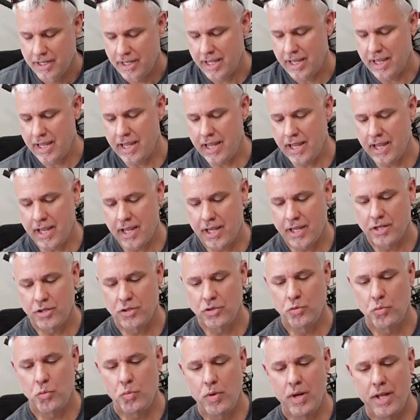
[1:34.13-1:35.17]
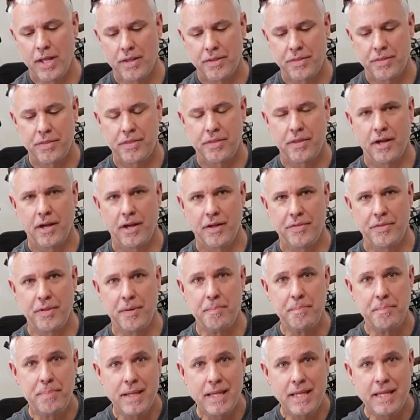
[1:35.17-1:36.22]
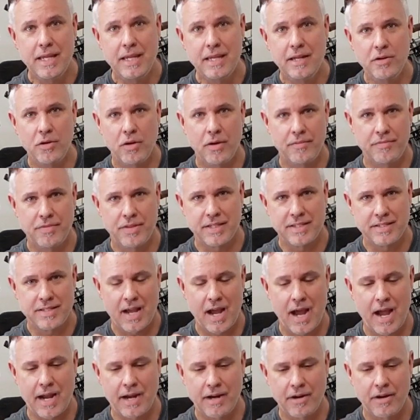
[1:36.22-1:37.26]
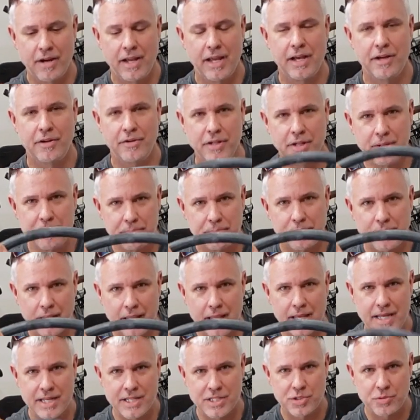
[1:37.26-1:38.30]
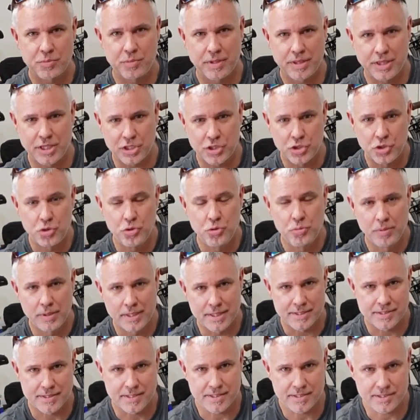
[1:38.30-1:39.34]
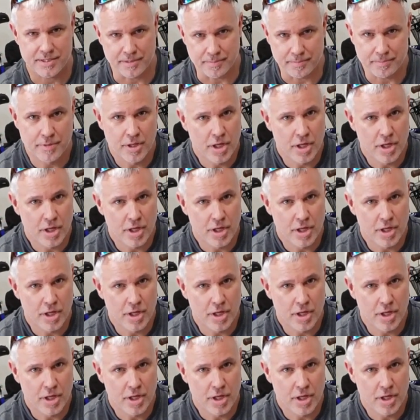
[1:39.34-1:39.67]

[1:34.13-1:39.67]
and with the bead of the tire held in place with the tubeless system.